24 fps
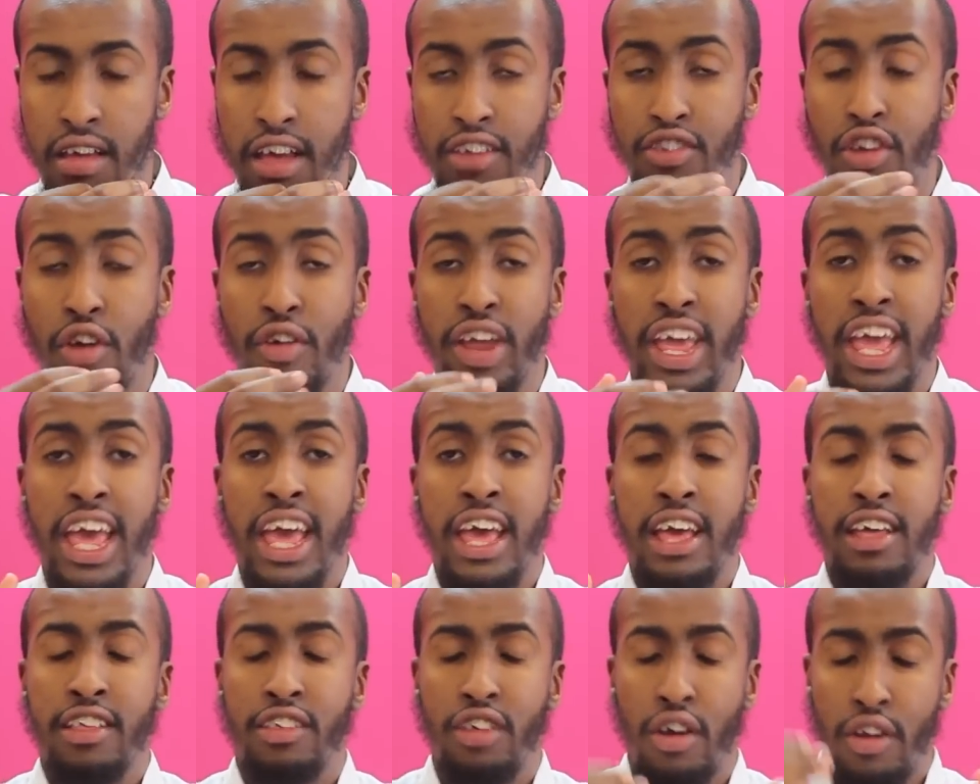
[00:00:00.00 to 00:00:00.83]
uh, sorry,
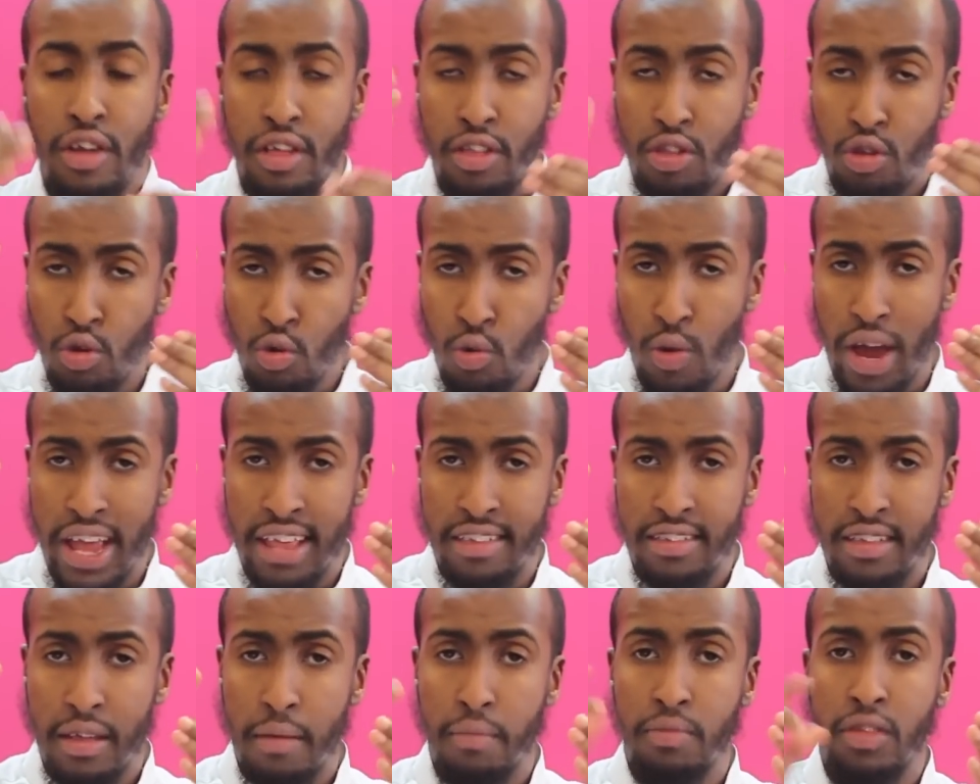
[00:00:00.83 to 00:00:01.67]
sorry, two
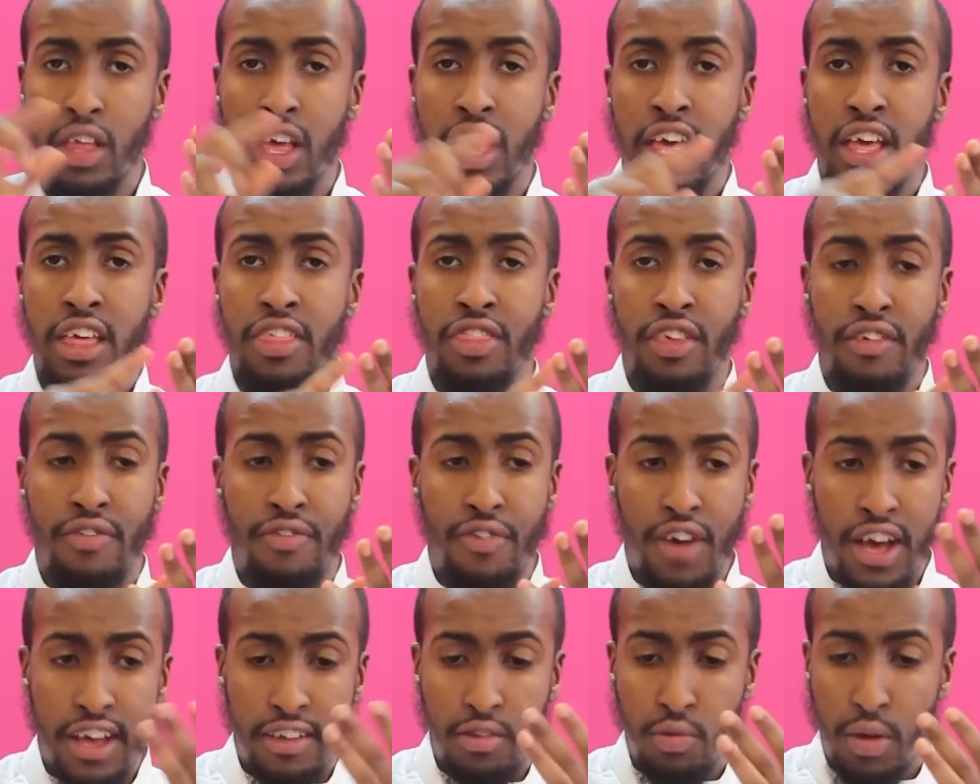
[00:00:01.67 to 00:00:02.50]
ways. The
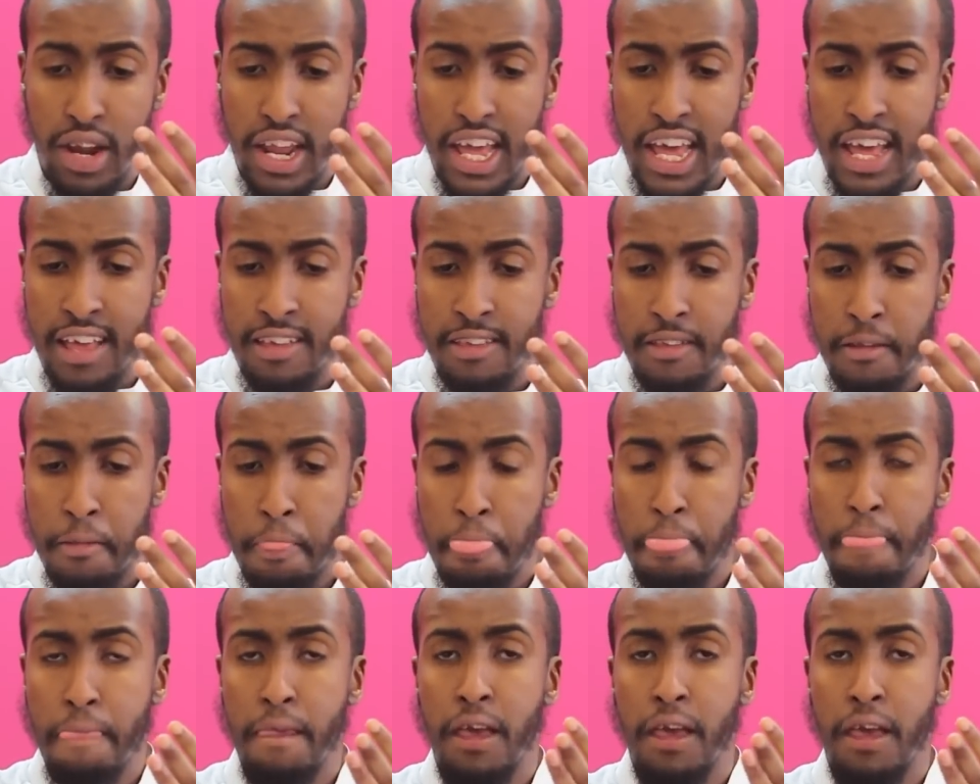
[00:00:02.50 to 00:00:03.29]
first one is